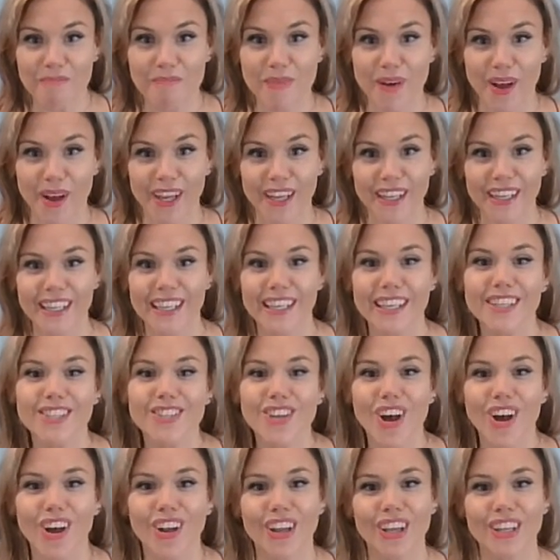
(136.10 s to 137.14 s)
but he
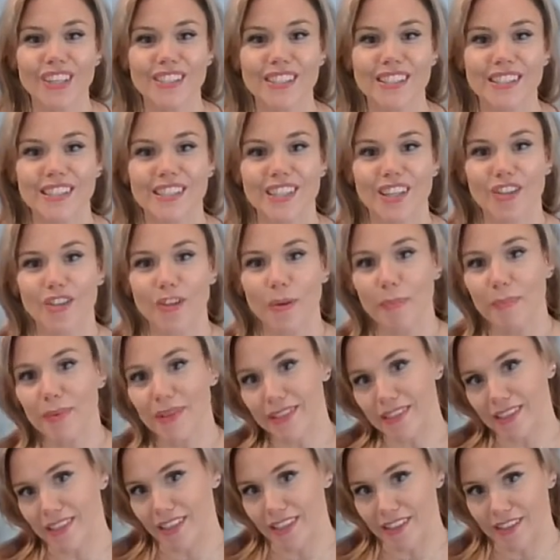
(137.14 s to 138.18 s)
taught us the
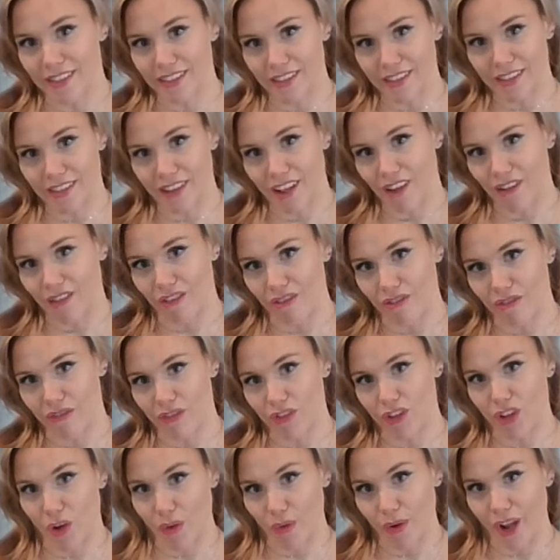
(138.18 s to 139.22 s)
business of
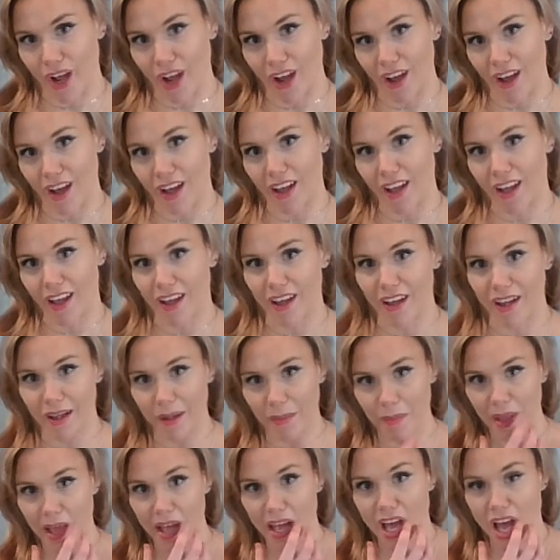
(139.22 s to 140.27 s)

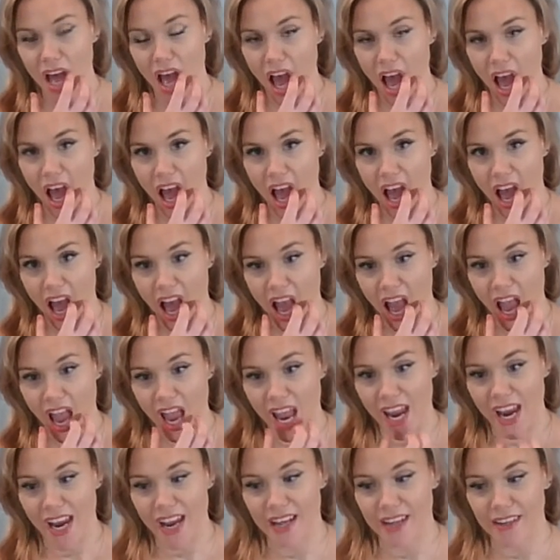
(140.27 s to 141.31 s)
yoga
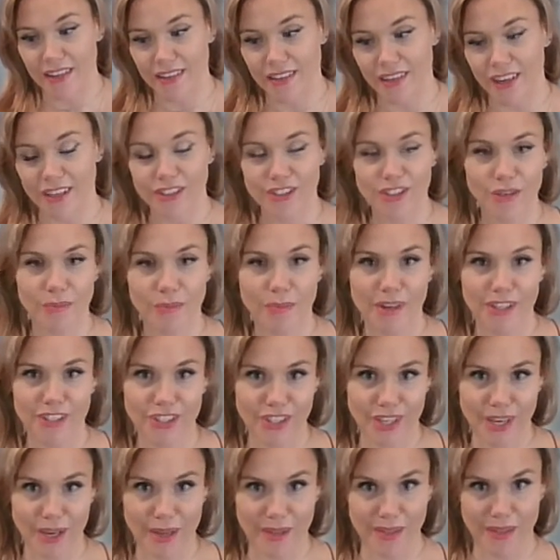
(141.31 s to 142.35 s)
and not so much
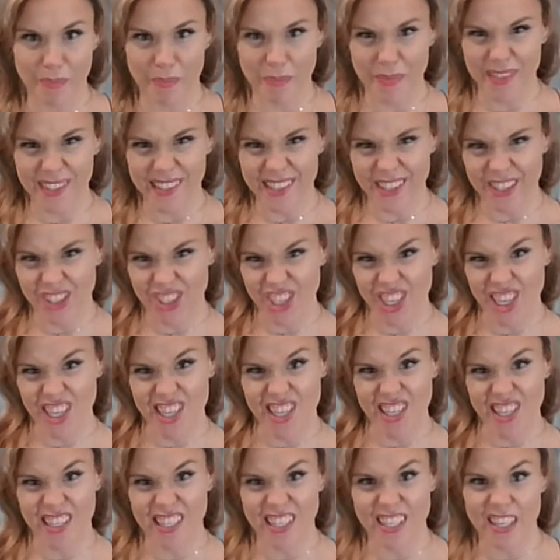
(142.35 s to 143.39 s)
like the
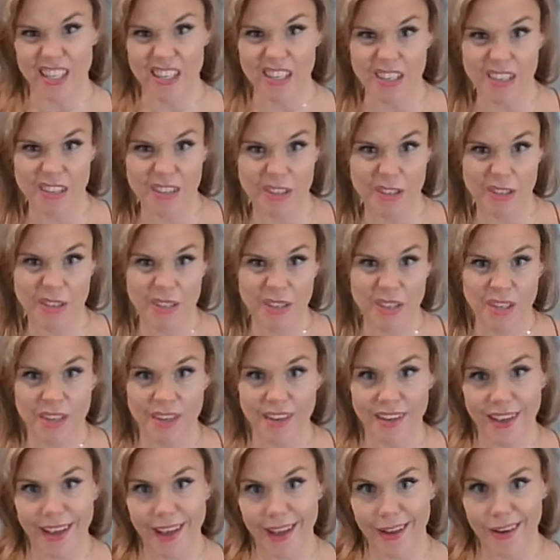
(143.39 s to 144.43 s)
positions and
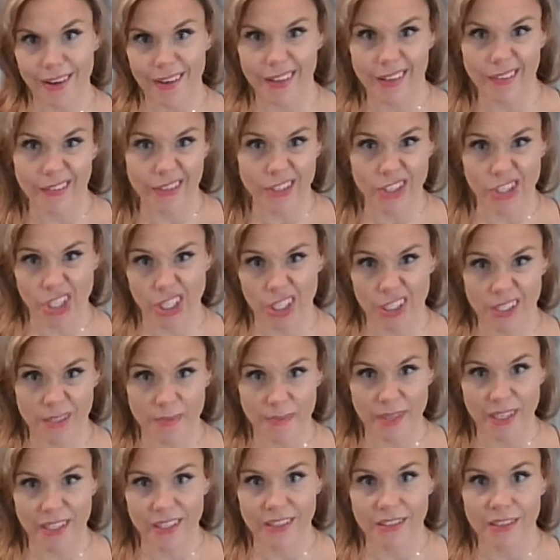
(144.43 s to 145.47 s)
how to give
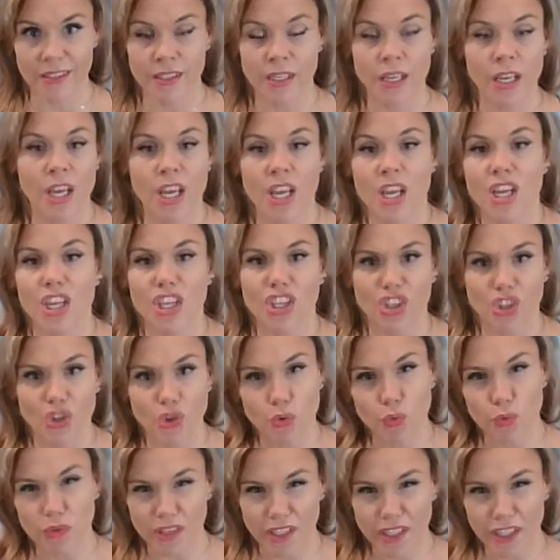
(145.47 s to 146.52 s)
adjustments. You
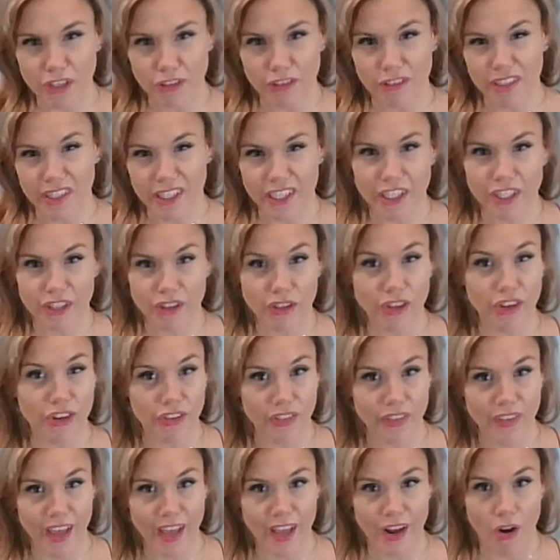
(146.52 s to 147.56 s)
literally can learn
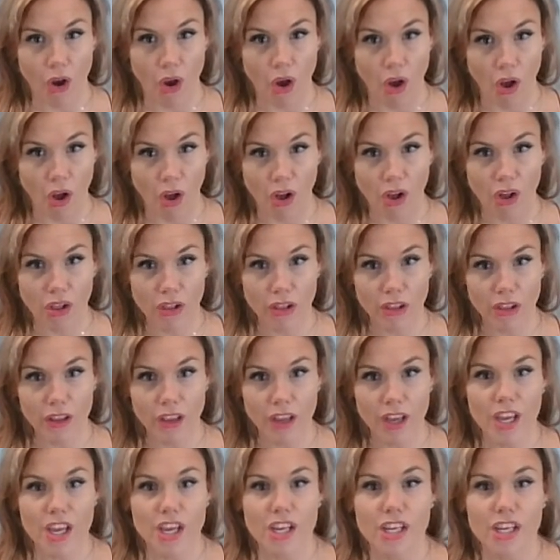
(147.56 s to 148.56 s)
that all